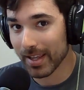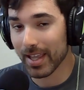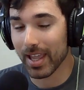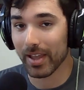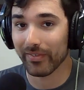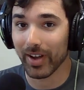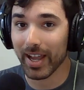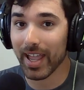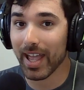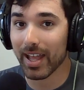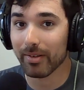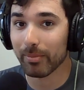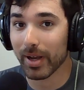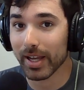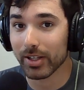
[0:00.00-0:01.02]
if I
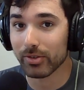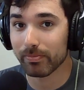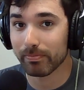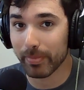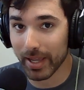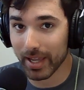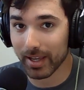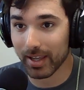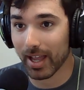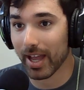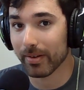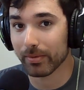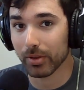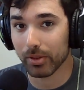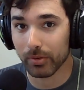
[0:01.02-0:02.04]
had my pick out
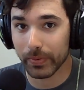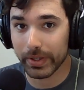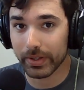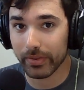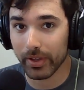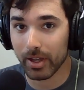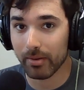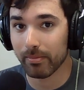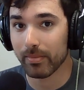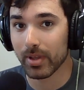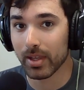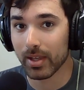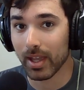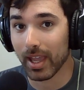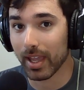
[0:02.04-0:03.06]
of the three of them,
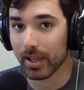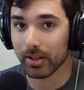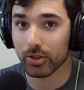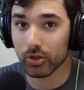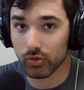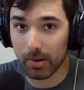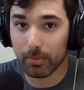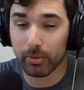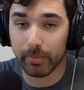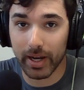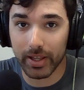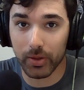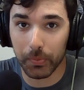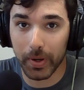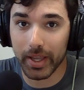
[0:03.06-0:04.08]
and the Dremel,
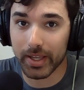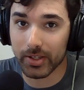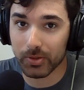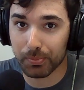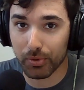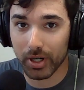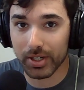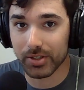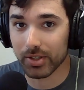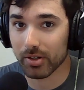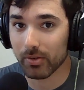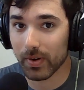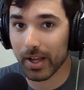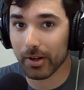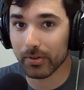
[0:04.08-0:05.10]
by the way, is priced at
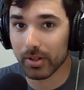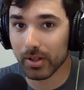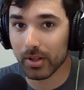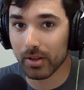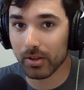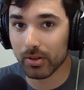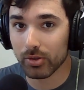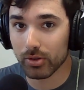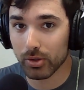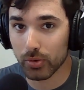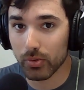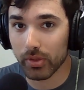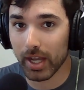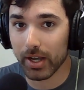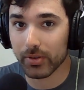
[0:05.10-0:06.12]
around
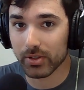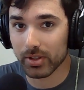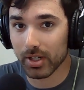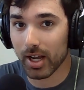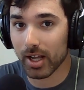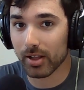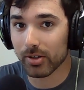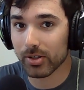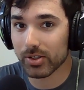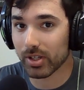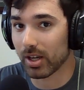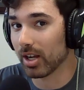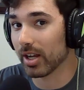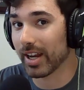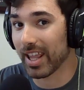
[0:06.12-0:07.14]
$2,000
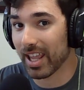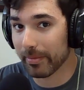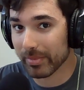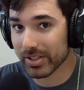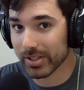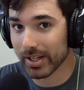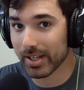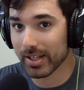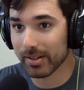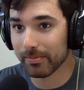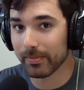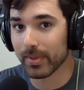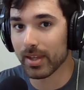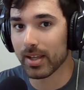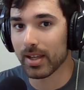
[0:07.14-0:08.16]
on Amazon,
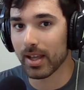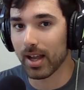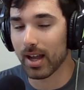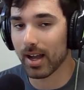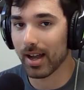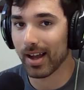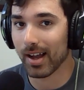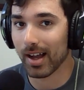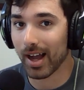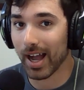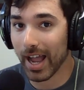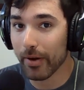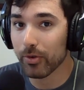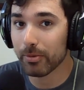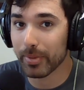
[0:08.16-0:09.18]

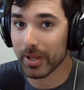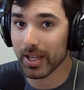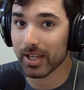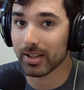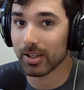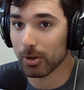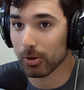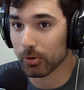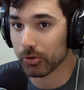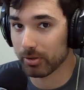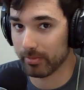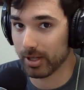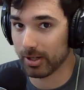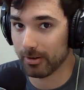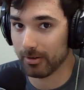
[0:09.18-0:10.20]
I would pick the
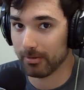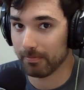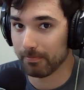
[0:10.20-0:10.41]
Ultimaker.